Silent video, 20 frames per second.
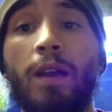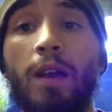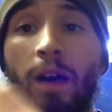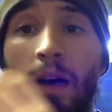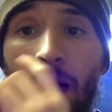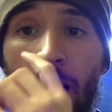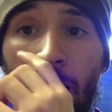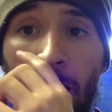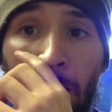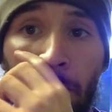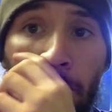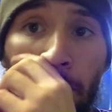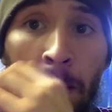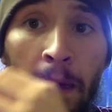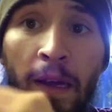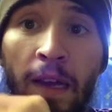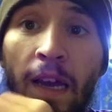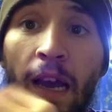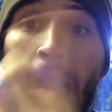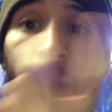I've
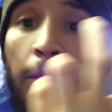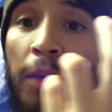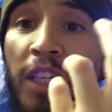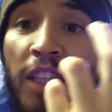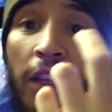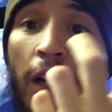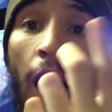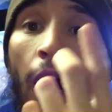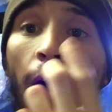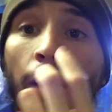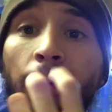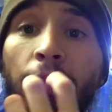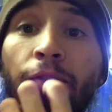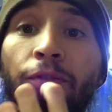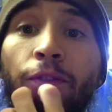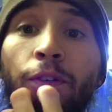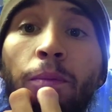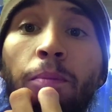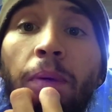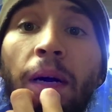been in the hobby
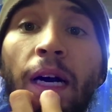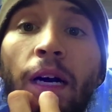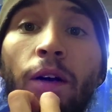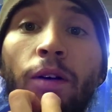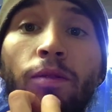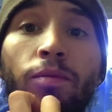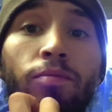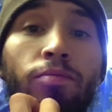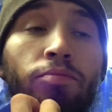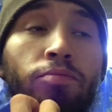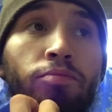for about